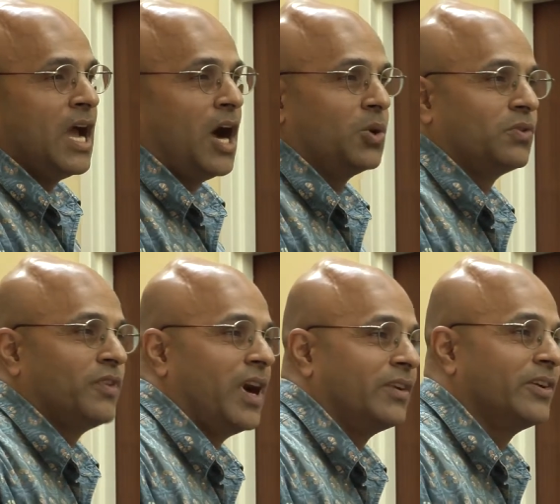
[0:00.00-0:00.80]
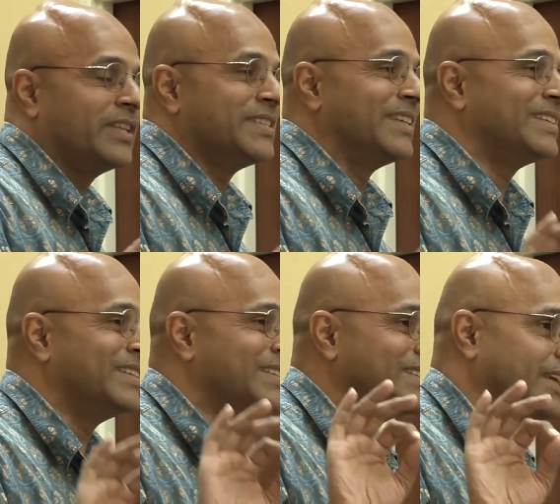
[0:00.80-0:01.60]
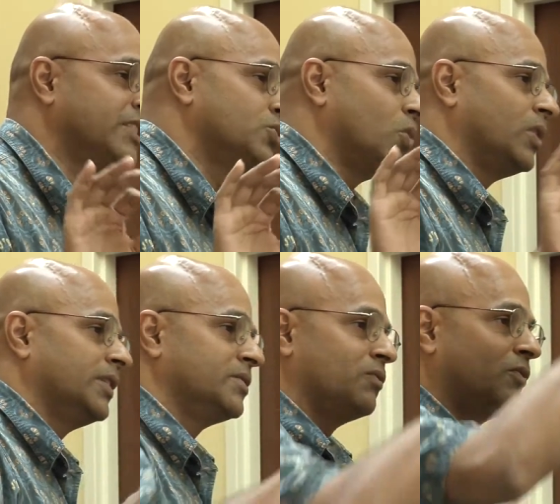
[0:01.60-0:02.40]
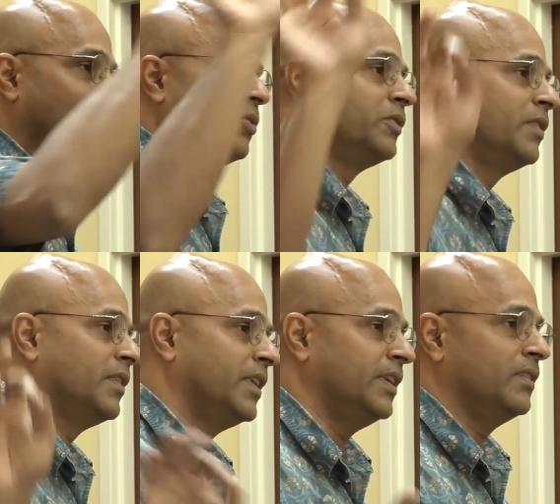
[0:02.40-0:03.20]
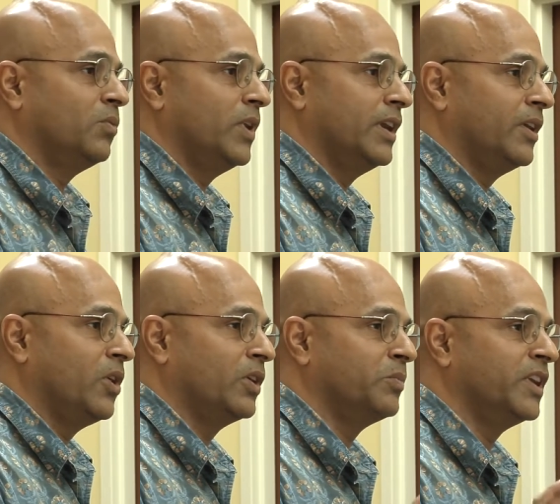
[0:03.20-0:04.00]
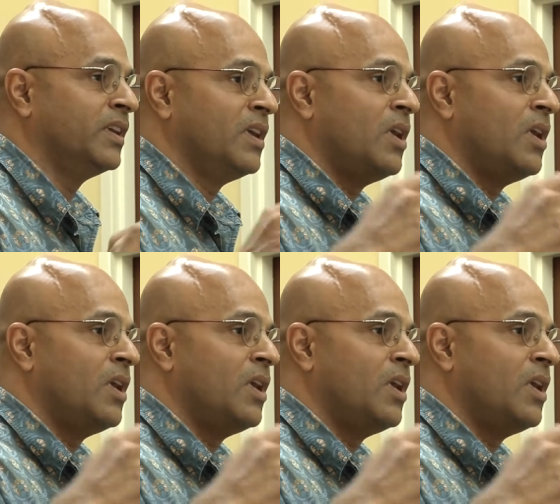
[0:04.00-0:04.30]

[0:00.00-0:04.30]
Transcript: out of $166 of growth in the world economy,